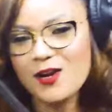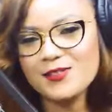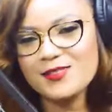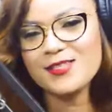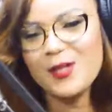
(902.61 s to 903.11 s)

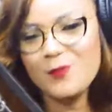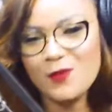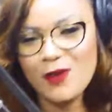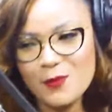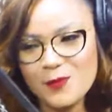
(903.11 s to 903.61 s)
courtesy of
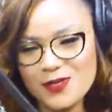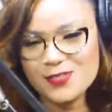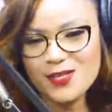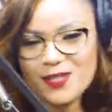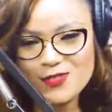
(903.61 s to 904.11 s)
Omoluabi
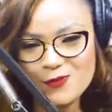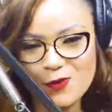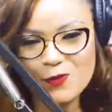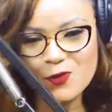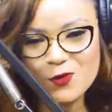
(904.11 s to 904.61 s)
personality
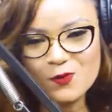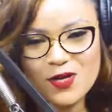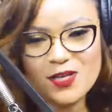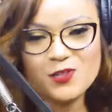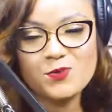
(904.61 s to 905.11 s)
from
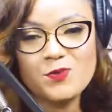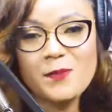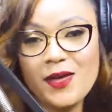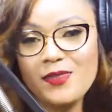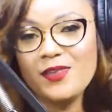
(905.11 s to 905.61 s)
Goldberg, is
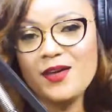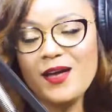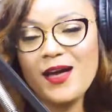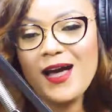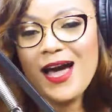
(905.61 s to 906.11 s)
women
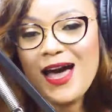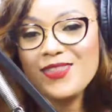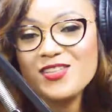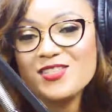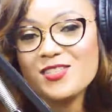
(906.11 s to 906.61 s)

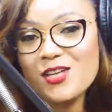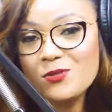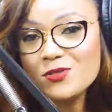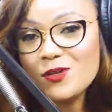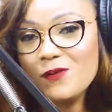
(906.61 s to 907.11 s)
are the
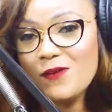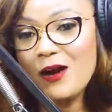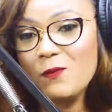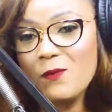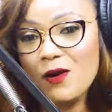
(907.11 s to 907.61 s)
salt of
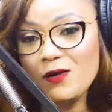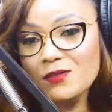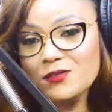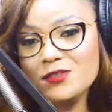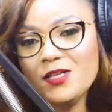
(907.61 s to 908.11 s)
our
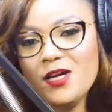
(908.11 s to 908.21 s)
world.